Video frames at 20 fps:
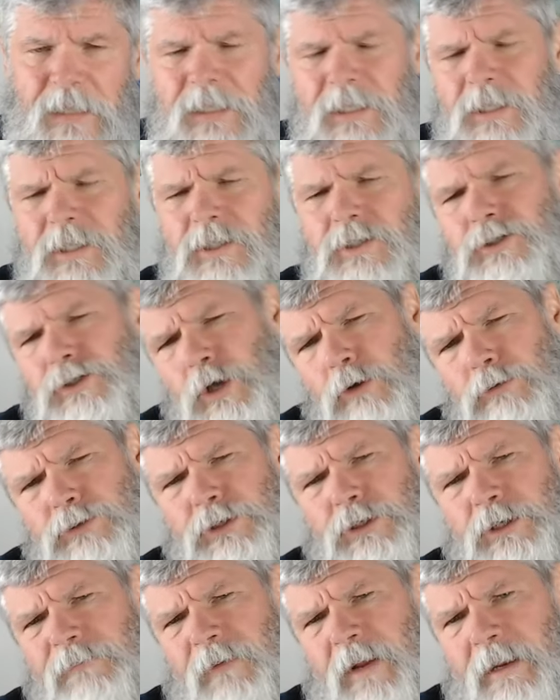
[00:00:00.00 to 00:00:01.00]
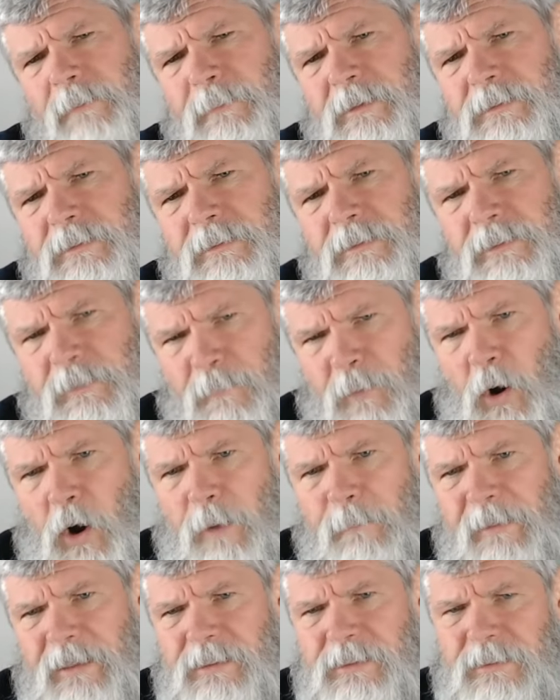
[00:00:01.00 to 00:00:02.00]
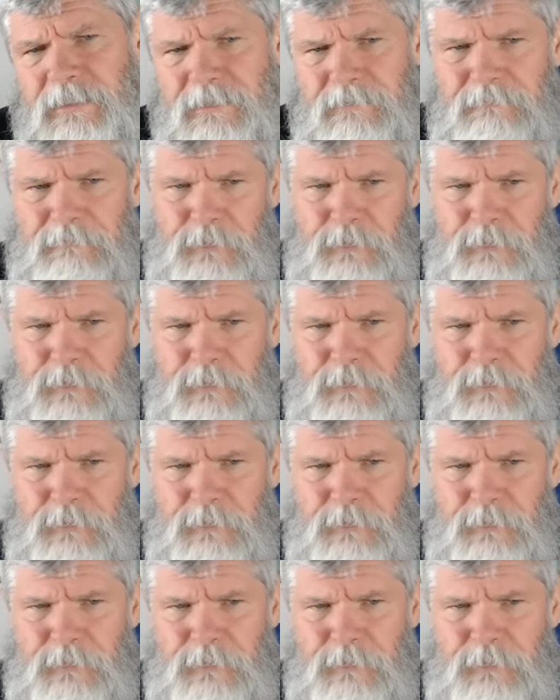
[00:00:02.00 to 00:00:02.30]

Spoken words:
Social development department,